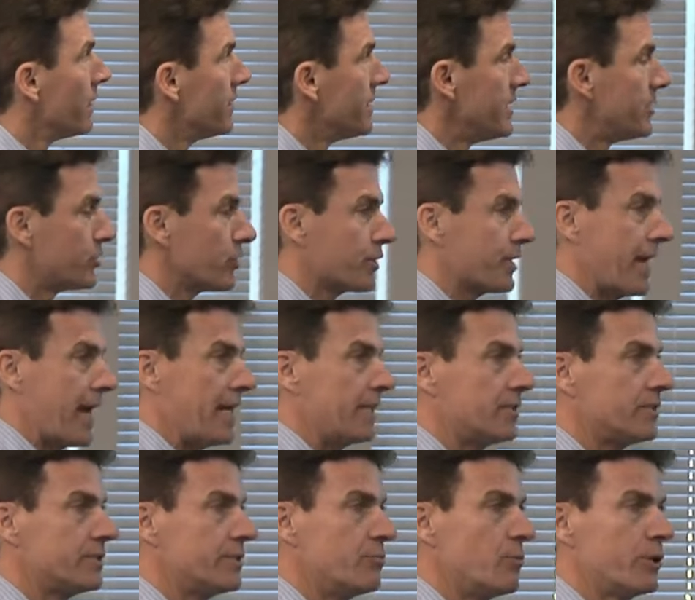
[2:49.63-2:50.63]
these are
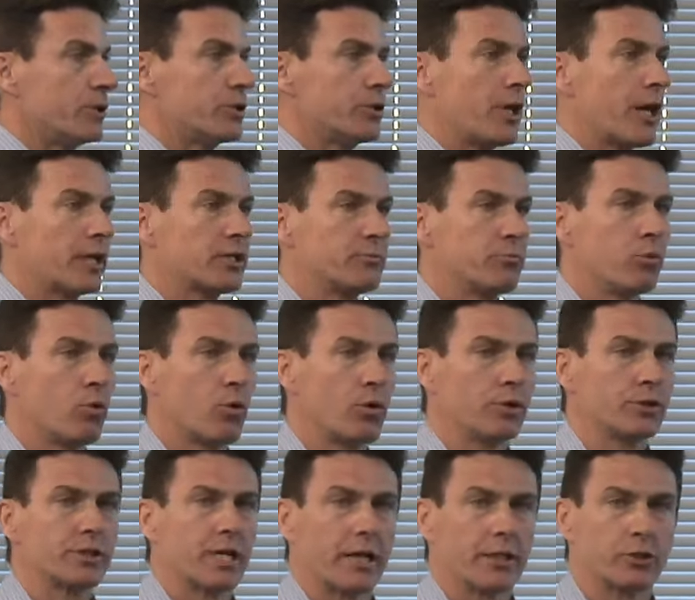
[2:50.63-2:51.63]
cases in which
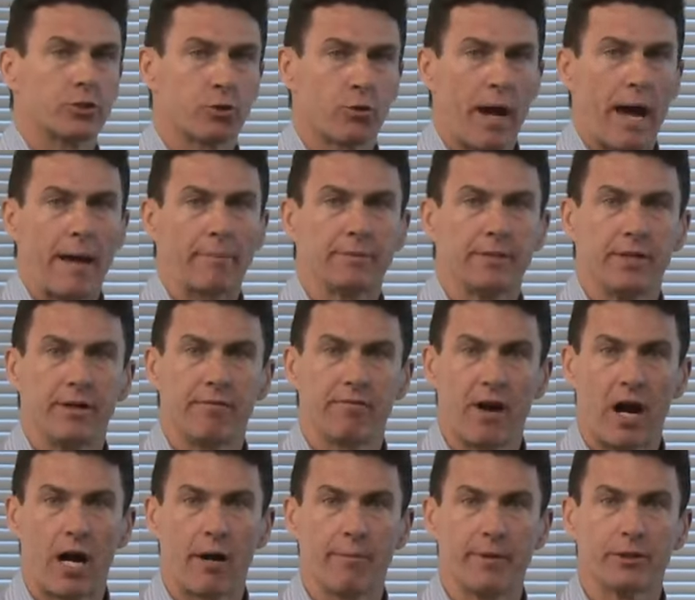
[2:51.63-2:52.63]
explorers got trapped in
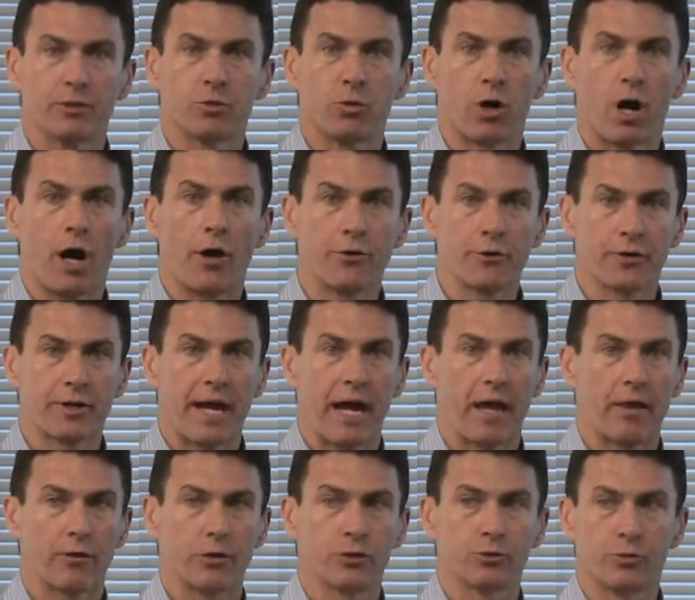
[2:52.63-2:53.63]
environments where
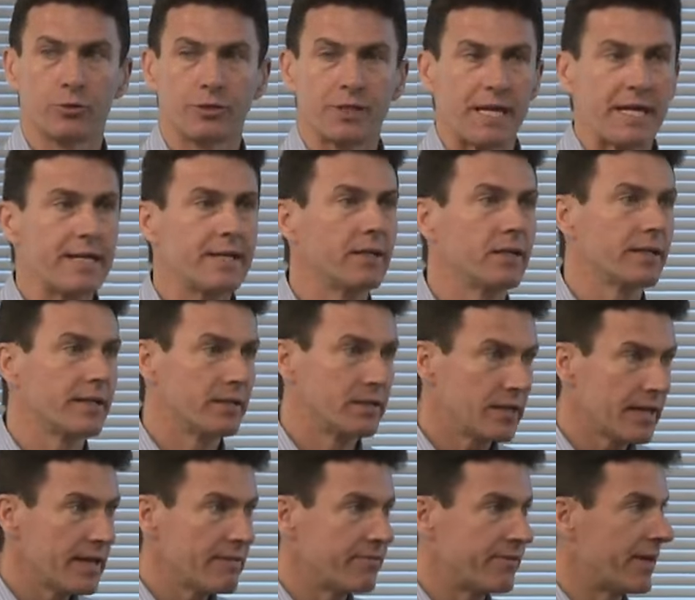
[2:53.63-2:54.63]
hunter-gatherers routinely
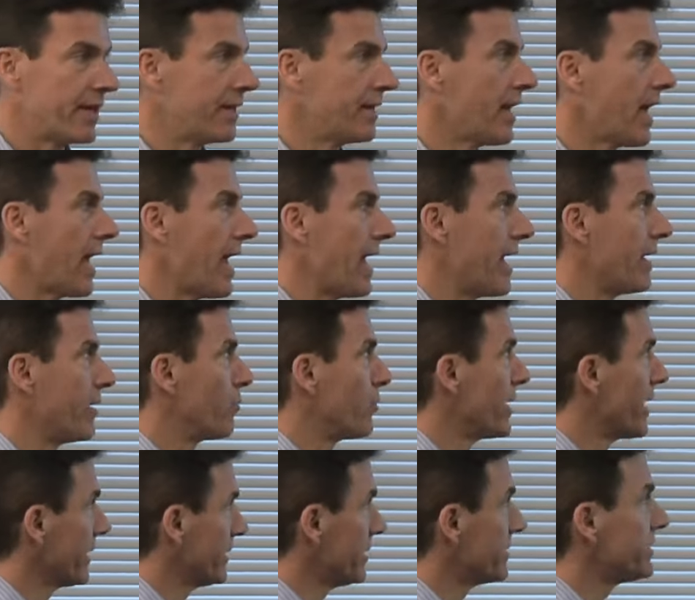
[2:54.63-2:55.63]
live in, and
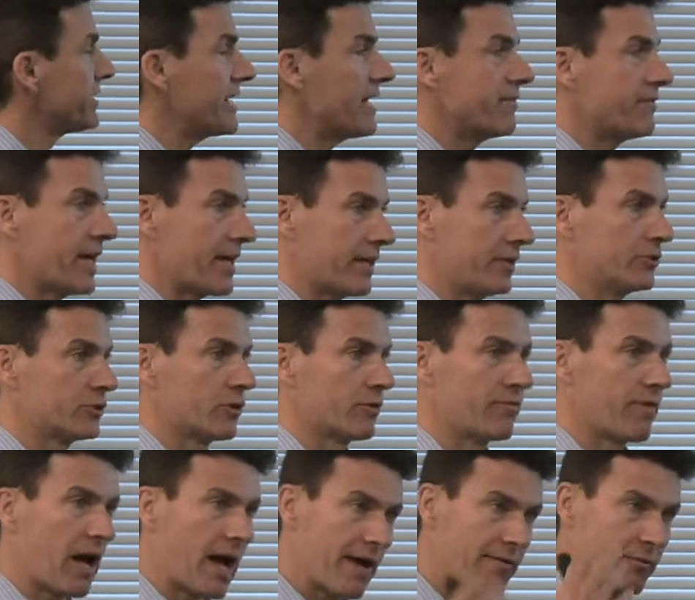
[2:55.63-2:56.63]
we get to see if they can
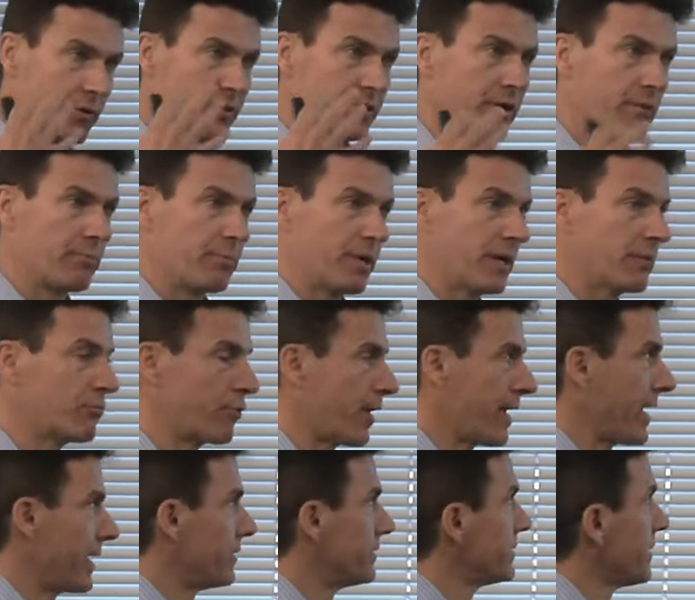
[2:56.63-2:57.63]
survive with their big
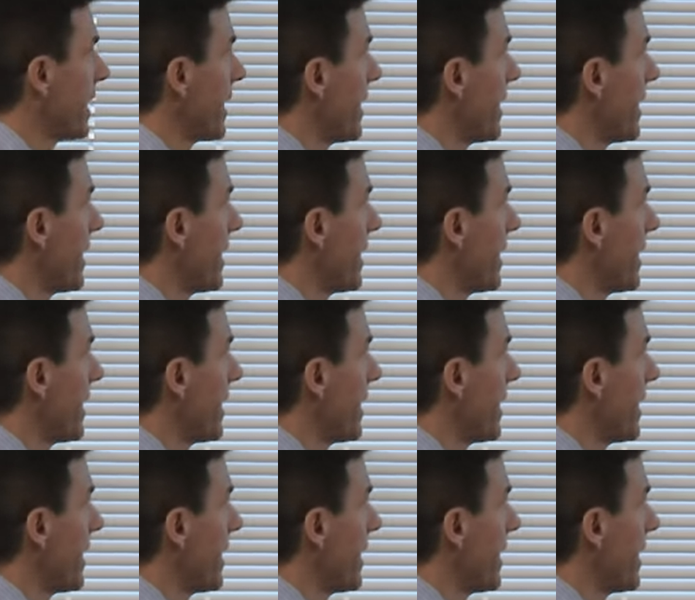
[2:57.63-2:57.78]
brains